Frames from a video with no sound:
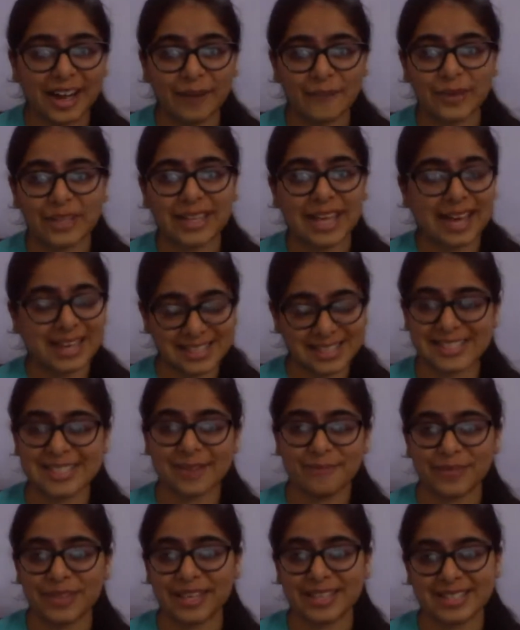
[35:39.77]
I mean, that is
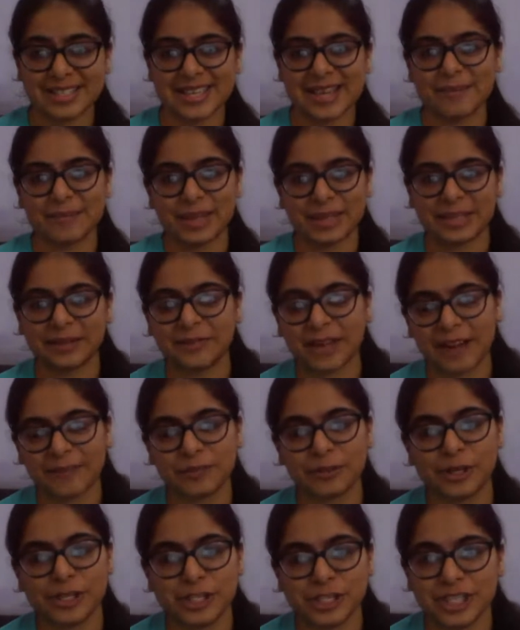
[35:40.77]
same thing that we
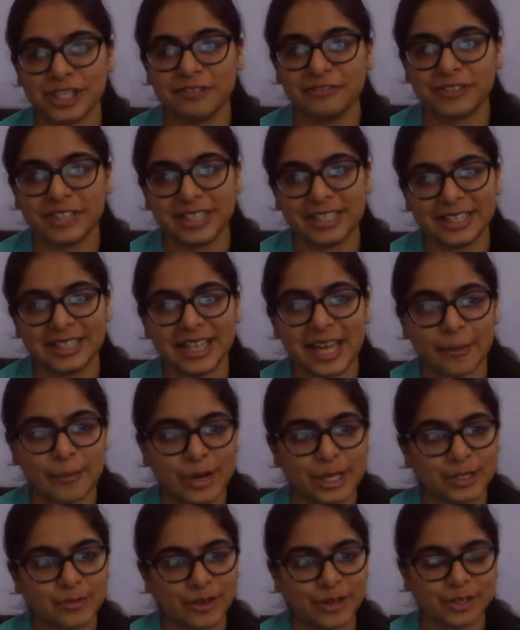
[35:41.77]
have to achieve in the
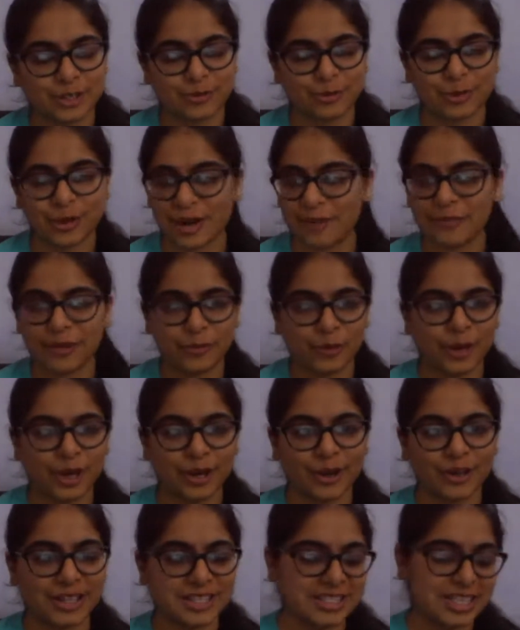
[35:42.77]
MLH Fellowship program. We're
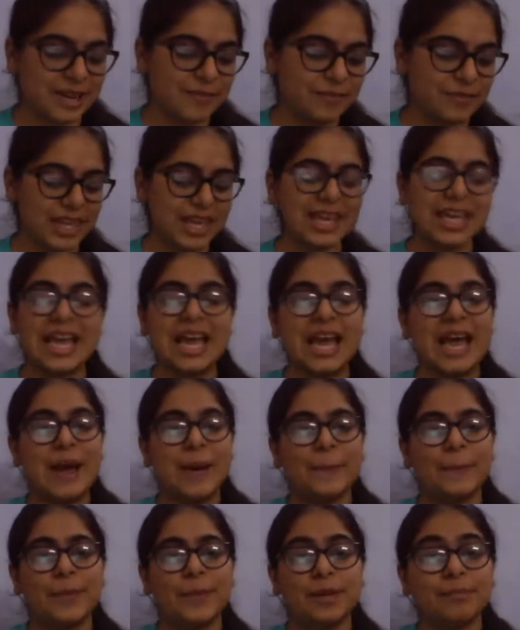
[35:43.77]
working on the same thing.
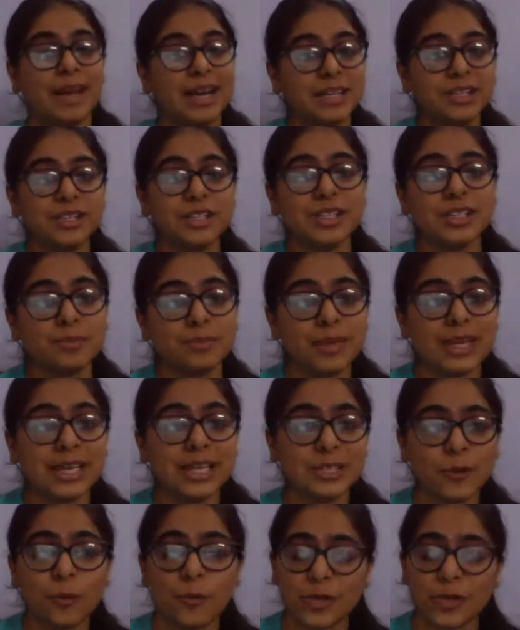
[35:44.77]
But mentor
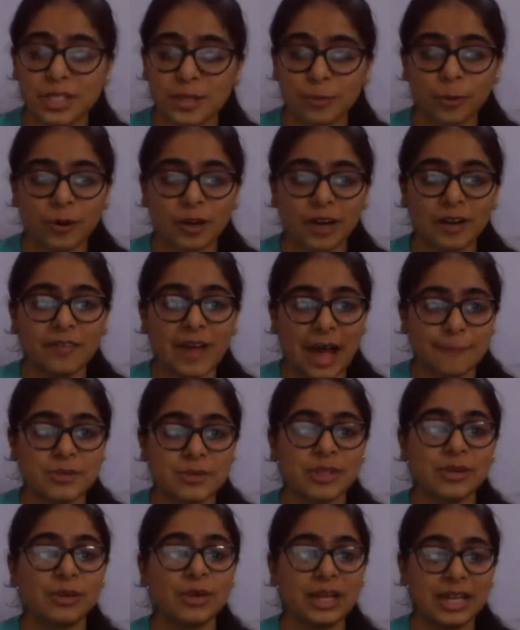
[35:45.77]
being super supportive
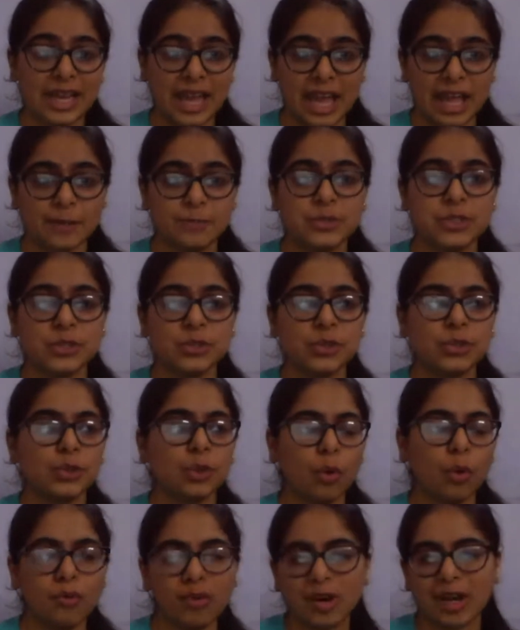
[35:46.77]
absolutely helps you
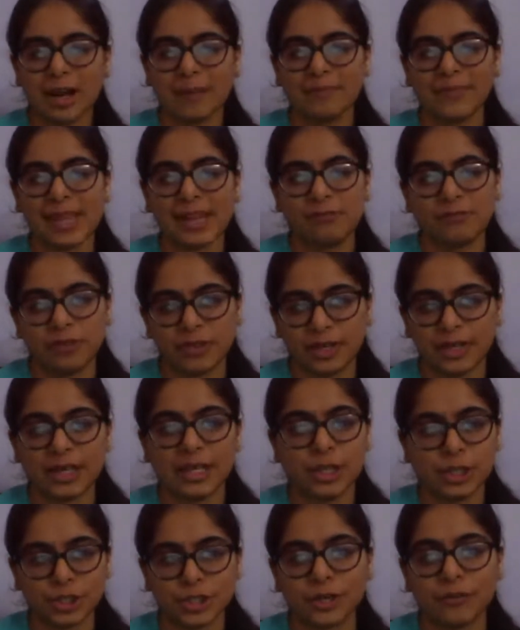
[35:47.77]
to overcome that
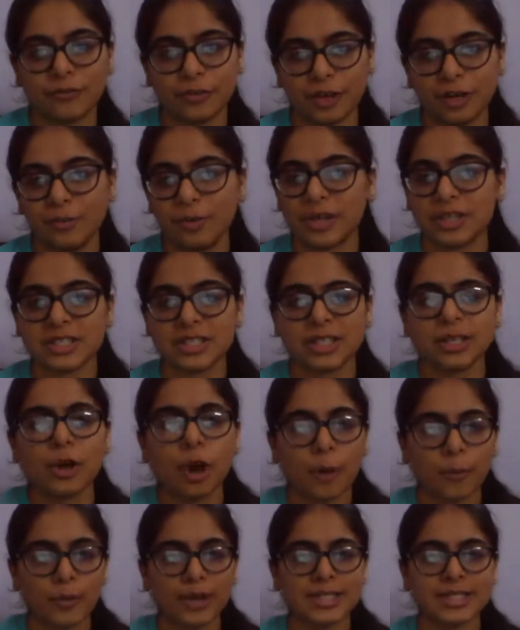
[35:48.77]
initial fear, because in the
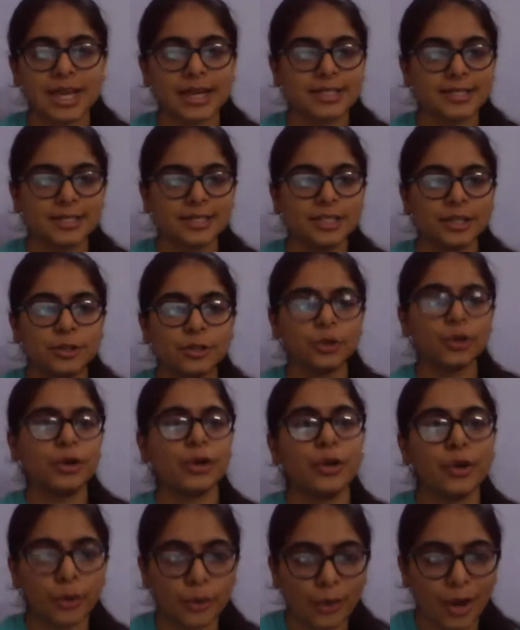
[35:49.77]
corporate sector, you
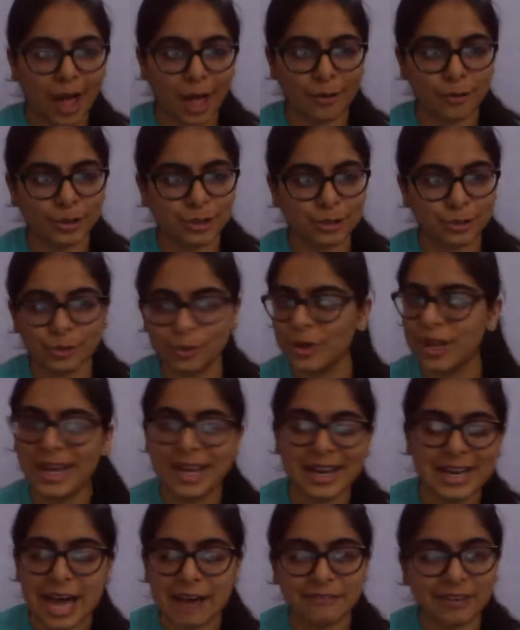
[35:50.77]
don't know how to
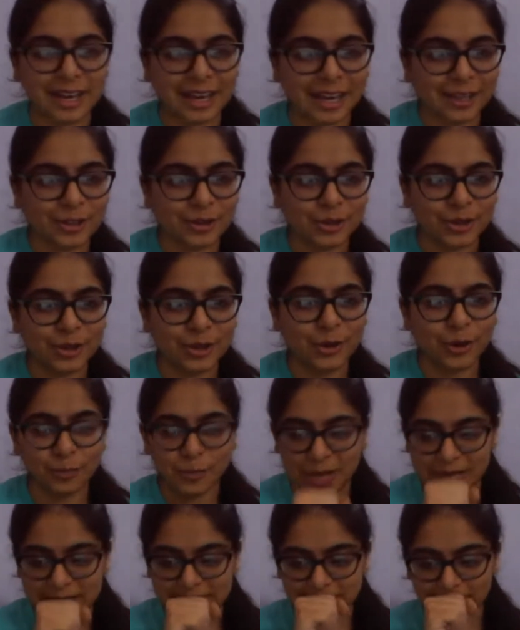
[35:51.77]
navigate through the
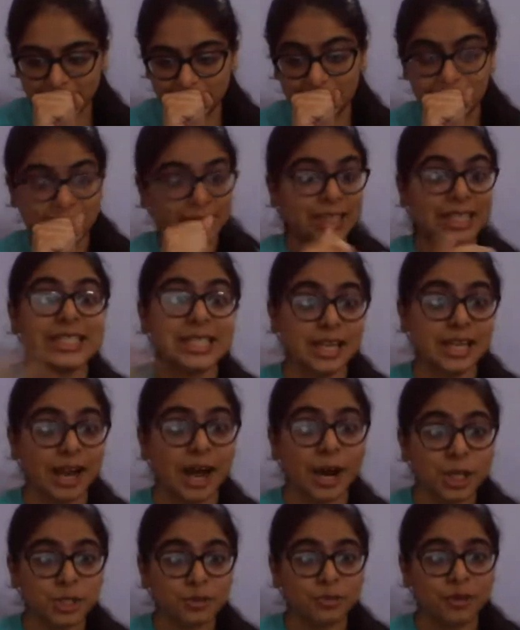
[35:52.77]
code base. It's a
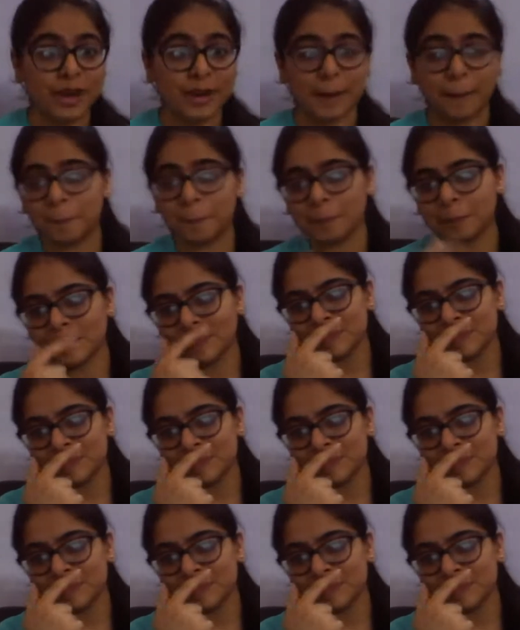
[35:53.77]
large file.